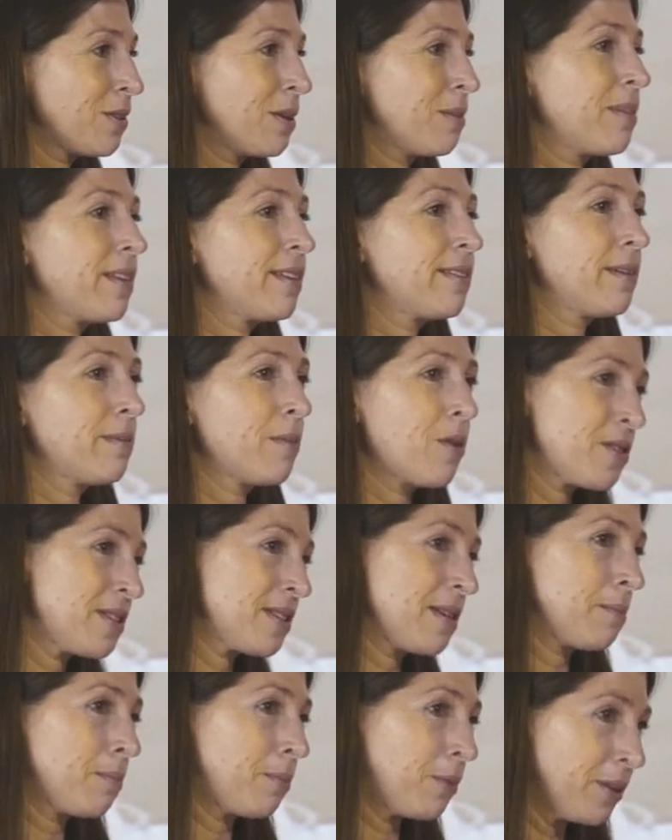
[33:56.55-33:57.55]
him that the
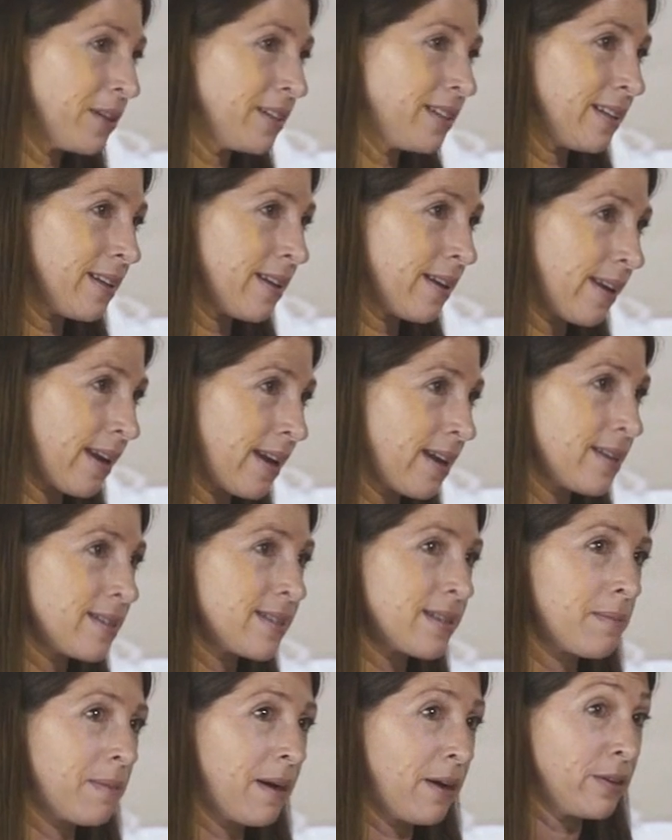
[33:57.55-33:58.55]
most important
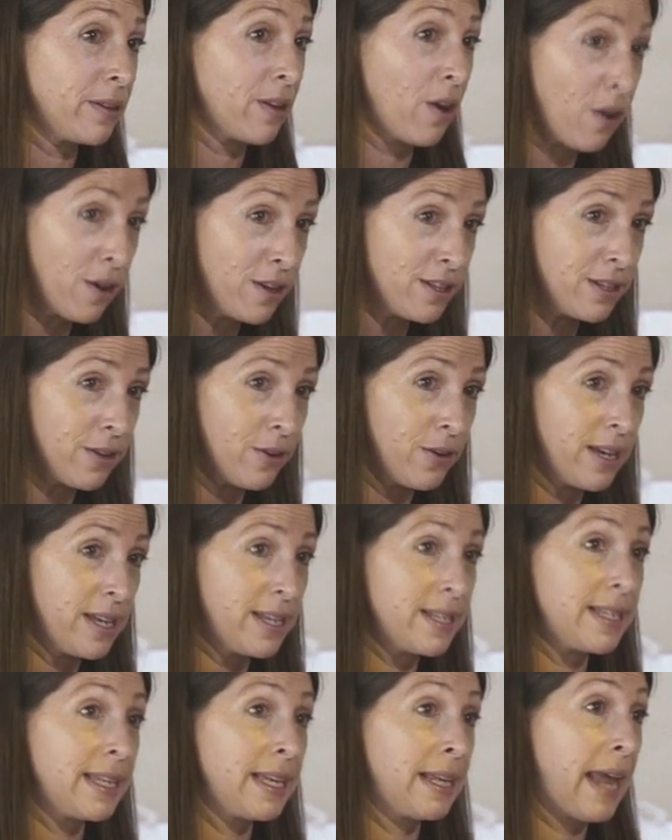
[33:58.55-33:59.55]
things about Oslo
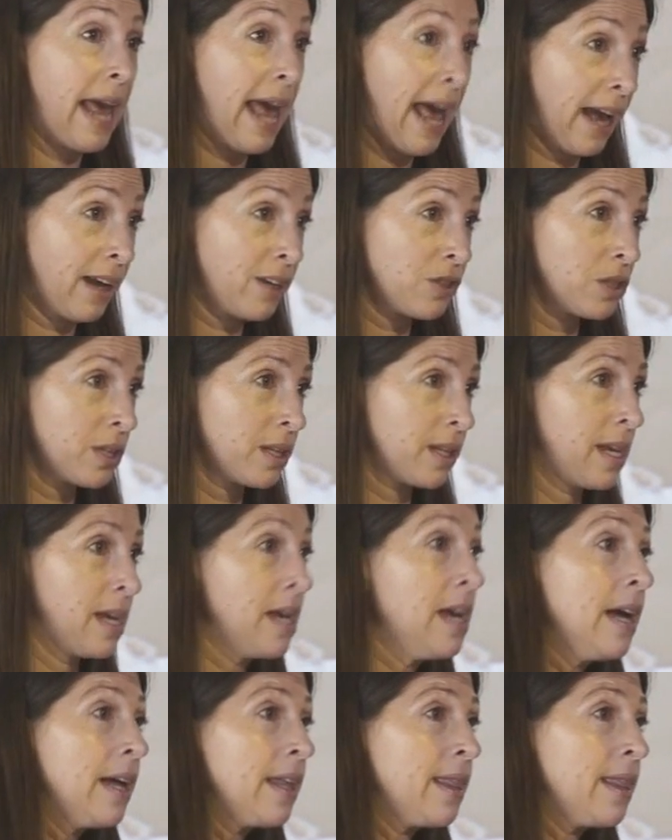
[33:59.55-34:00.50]
is that actually